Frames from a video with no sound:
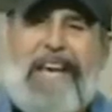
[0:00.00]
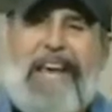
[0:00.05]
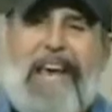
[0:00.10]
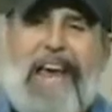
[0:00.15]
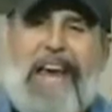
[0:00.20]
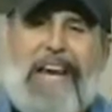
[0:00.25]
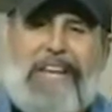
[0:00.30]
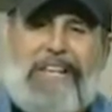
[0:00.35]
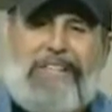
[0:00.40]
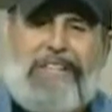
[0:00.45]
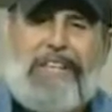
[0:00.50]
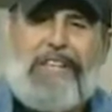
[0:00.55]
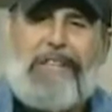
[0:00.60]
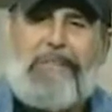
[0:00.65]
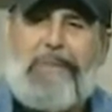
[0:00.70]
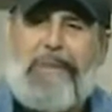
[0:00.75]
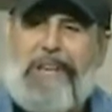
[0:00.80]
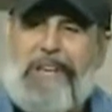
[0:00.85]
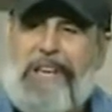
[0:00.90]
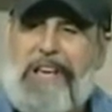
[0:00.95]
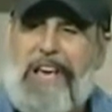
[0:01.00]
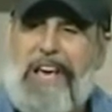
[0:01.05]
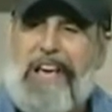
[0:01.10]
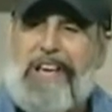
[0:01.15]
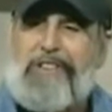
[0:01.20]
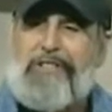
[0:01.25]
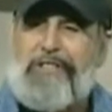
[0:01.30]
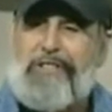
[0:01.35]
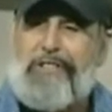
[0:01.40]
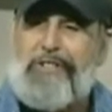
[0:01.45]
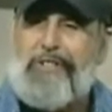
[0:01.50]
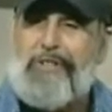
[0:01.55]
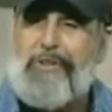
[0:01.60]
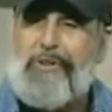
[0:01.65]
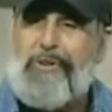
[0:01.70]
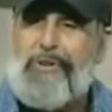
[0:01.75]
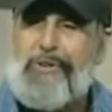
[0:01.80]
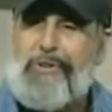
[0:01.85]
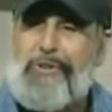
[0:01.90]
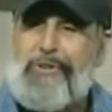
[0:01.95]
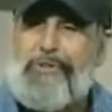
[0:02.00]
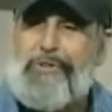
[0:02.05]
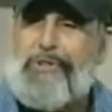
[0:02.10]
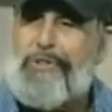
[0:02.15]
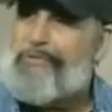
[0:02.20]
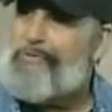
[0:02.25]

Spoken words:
And he said to me, yeah, he says, you just